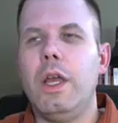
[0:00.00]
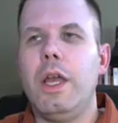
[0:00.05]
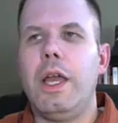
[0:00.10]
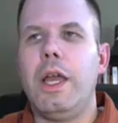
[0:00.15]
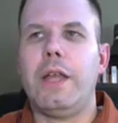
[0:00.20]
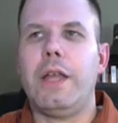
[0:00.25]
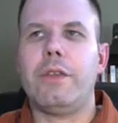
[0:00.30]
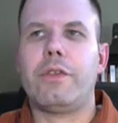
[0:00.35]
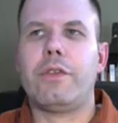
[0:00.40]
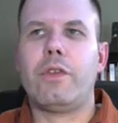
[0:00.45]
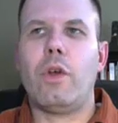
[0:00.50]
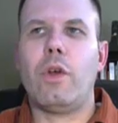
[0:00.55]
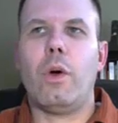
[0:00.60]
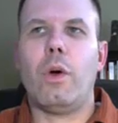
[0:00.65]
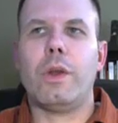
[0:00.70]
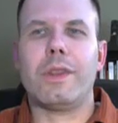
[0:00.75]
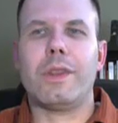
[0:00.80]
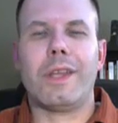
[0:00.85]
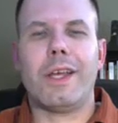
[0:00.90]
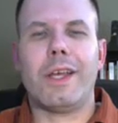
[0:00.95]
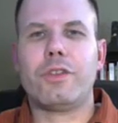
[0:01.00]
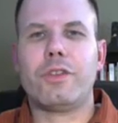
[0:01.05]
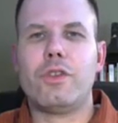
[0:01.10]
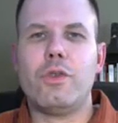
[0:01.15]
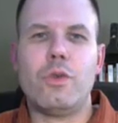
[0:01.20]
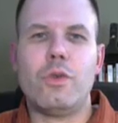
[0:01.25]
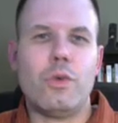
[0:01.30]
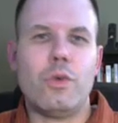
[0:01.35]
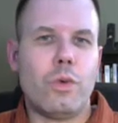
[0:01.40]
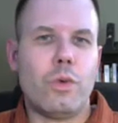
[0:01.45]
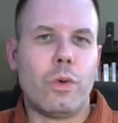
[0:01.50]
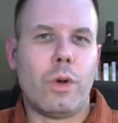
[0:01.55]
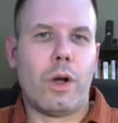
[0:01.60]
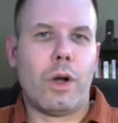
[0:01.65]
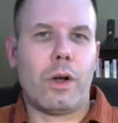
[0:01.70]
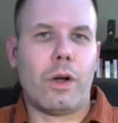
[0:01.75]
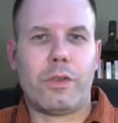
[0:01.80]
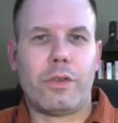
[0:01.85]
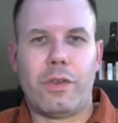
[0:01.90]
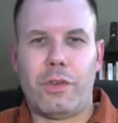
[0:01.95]
And so unless you
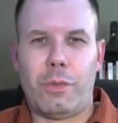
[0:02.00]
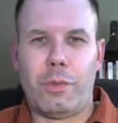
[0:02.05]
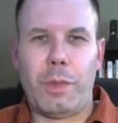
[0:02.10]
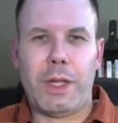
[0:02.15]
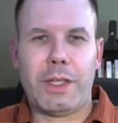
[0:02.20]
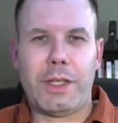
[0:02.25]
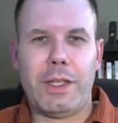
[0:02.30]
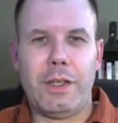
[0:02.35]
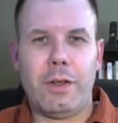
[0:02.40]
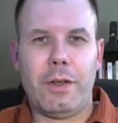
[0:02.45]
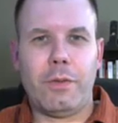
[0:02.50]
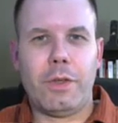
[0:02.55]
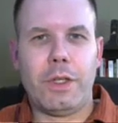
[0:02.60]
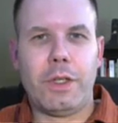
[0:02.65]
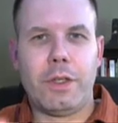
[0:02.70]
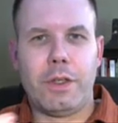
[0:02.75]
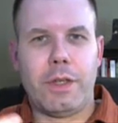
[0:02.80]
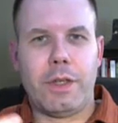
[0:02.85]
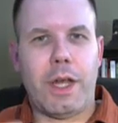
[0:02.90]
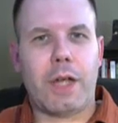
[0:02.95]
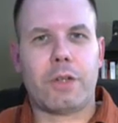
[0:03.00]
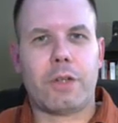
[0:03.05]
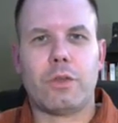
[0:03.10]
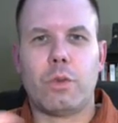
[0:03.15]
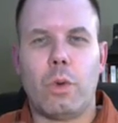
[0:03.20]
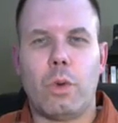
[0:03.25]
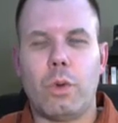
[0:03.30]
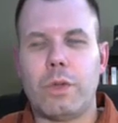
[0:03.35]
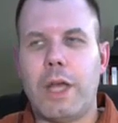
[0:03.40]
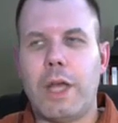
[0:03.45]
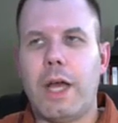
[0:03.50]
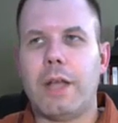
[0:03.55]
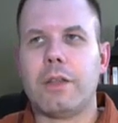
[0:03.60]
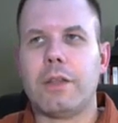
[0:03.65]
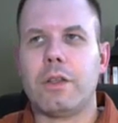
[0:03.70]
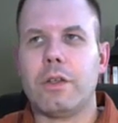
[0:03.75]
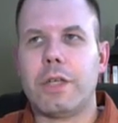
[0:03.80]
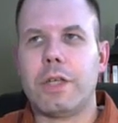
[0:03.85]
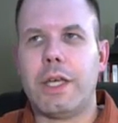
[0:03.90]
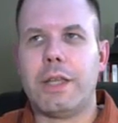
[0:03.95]
are suspecting of it, the doctor will not
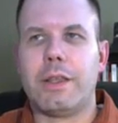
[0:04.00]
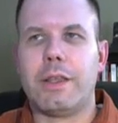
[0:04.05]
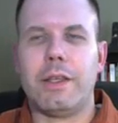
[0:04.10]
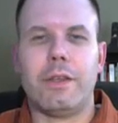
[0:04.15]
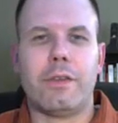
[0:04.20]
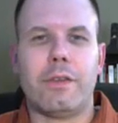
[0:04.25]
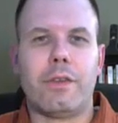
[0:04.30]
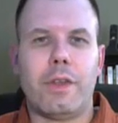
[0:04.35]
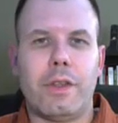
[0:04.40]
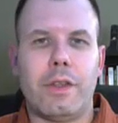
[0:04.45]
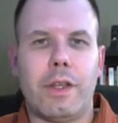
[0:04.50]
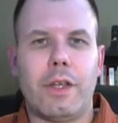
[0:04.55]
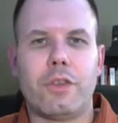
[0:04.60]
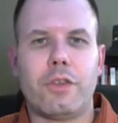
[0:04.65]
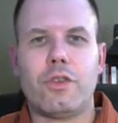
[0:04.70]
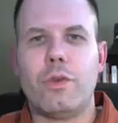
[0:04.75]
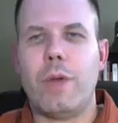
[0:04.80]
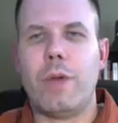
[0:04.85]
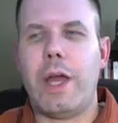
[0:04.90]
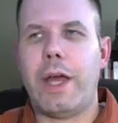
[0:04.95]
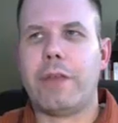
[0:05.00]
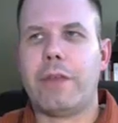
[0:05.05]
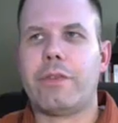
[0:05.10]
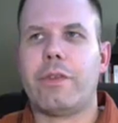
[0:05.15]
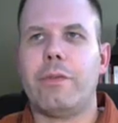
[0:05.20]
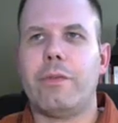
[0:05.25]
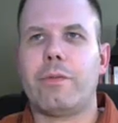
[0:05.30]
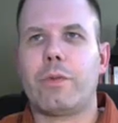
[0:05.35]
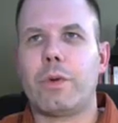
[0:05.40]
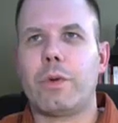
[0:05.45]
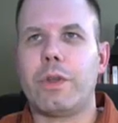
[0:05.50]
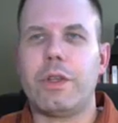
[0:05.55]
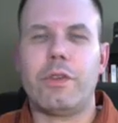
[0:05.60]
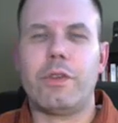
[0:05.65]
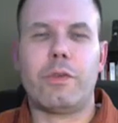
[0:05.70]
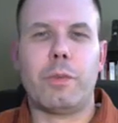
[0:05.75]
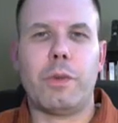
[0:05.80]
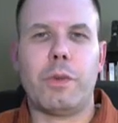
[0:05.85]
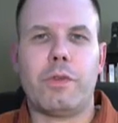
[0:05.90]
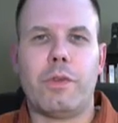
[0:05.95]
look at this unless you ask them for these
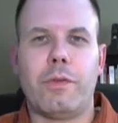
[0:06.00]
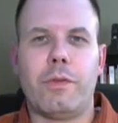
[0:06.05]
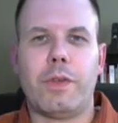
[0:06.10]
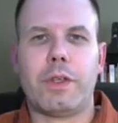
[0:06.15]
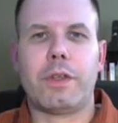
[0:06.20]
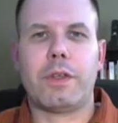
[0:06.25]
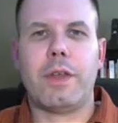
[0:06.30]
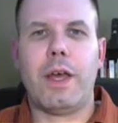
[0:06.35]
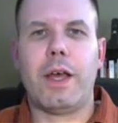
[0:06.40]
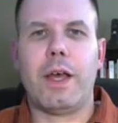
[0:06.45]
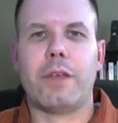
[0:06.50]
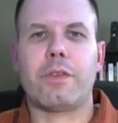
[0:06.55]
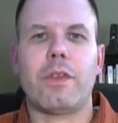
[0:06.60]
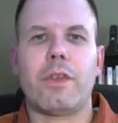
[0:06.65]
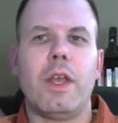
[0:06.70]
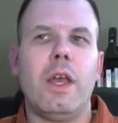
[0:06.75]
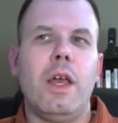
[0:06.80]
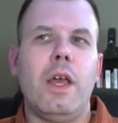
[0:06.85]
specific tests.